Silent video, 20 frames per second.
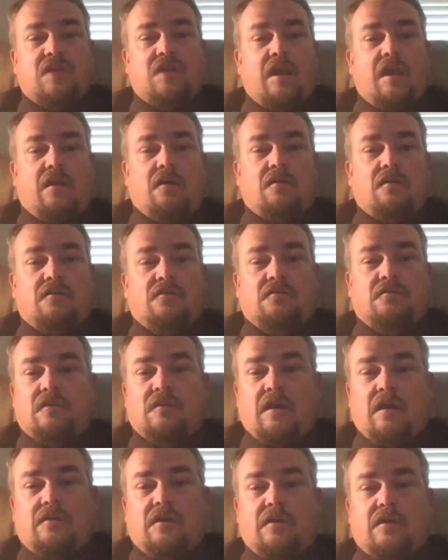scared.
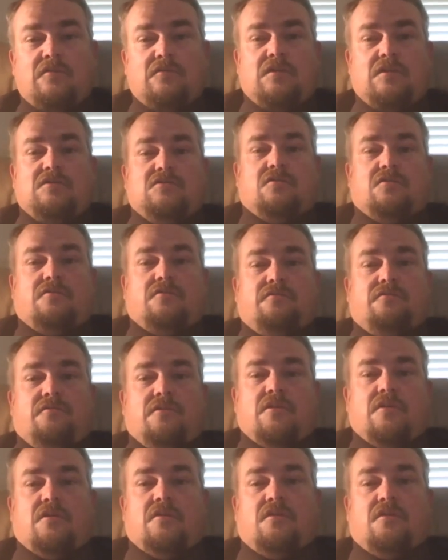These are